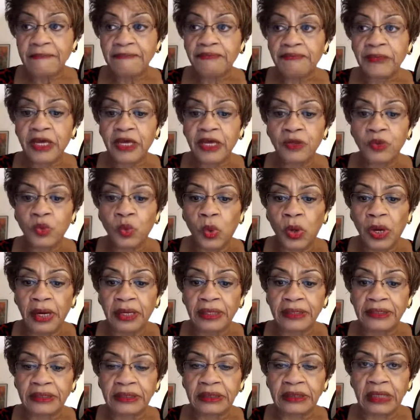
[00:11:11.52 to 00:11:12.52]
It
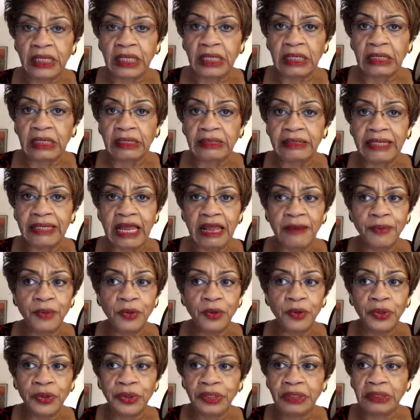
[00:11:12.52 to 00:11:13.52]
was uh, a
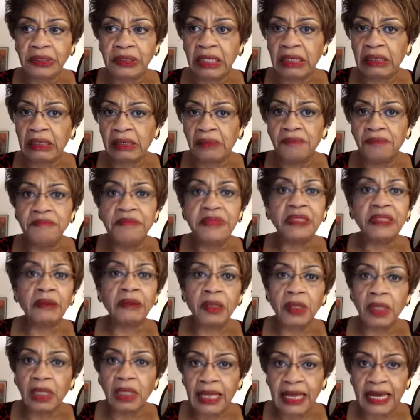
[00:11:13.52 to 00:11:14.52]
neighborhood, a middle
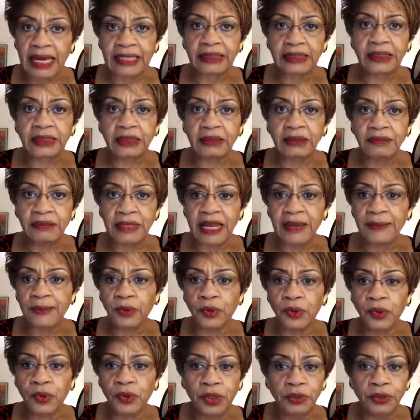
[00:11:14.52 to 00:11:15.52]
class
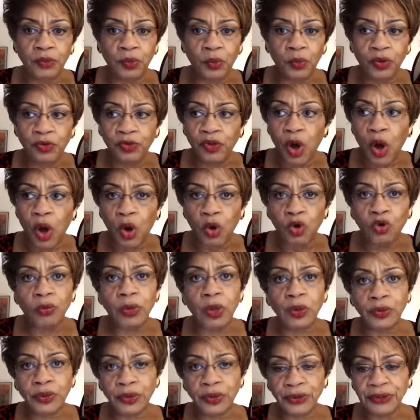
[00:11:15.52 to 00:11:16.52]
neighborhood with
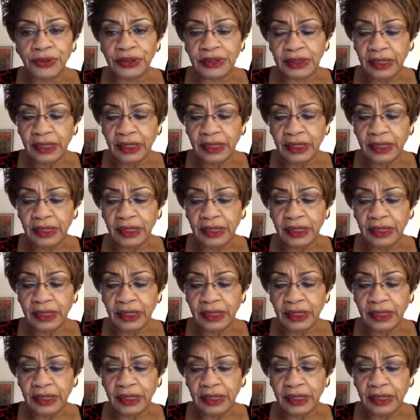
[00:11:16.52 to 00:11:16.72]
homeowners.